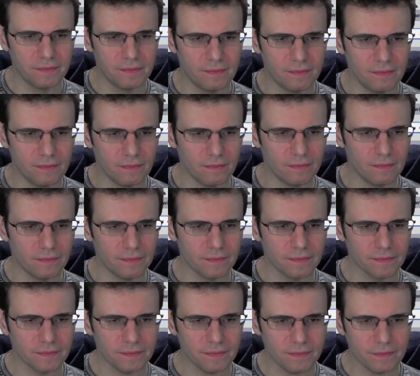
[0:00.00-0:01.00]

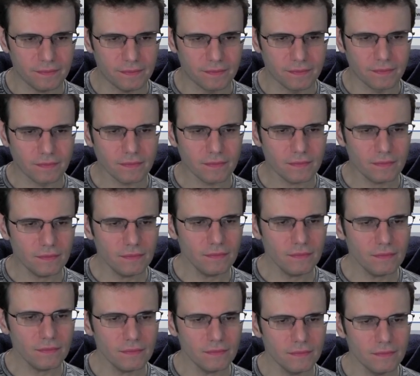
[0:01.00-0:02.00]

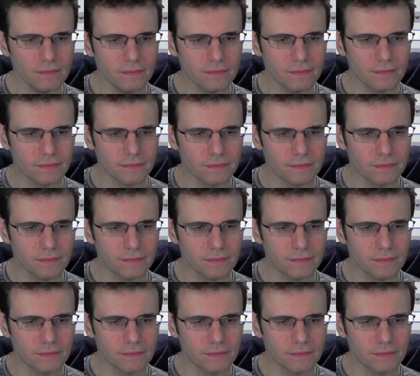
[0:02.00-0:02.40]
(silence)